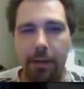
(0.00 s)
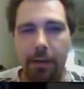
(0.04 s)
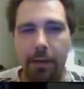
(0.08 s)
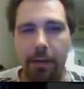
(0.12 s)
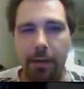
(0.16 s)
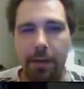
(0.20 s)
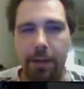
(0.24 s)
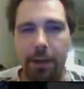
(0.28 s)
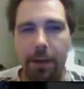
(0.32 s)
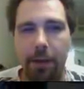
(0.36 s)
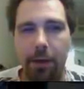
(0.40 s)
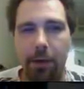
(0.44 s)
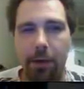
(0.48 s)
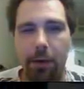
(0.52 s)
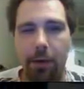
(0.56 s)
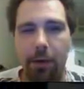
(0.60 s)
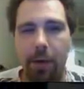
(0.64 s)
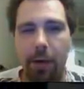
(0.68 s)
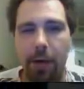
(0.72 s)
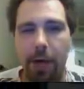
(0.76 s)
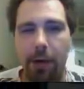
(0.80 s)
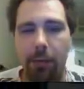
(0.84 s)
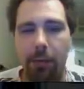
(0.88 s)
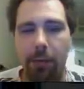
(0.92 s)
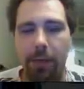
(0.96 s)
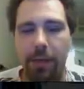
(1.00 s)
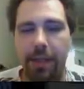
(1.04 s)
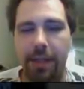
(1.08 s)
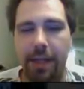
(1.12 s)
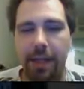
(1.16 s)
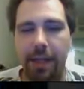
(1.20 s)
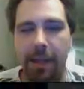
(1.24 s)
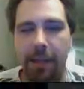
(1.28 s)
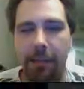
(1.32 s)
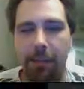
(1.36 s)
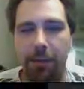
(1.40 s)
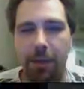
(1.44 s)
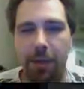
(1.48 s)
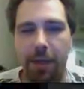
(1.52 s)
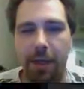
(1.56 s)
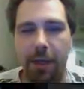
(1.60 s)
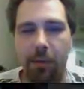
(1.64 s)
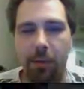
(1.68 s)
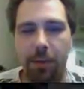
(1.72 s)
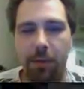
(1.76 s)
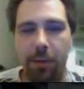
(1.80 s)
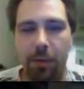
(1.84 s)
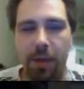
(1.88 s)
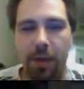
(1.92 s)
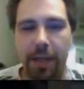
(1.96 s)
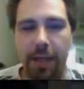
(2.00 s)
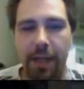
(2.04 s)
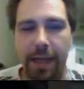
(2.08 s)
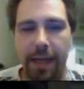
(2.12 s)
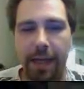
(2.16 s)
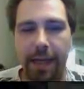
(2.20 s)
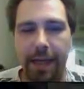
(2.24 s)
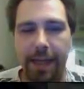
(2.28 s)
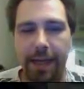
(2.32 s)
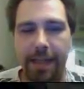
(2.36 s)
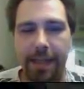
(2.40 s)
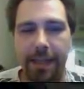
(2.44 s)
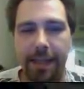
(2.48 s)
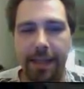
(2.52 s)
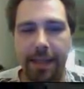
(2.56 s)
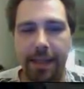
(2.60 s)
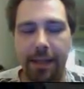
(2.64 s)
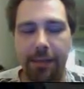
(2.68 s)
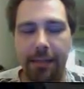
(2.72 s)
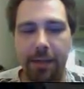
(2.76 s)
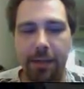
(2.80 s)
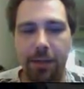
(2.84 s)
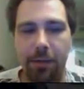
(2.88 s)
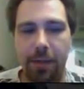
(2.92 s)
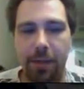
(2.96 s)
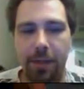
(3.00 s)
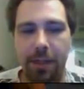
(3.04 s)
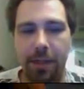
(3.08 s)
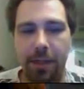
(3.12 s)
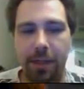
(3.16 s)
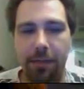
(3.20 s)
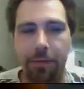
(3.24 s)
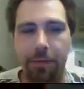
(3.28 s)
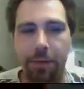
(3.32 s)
so I wasn't able to get home till late, and then I was doing stuff with the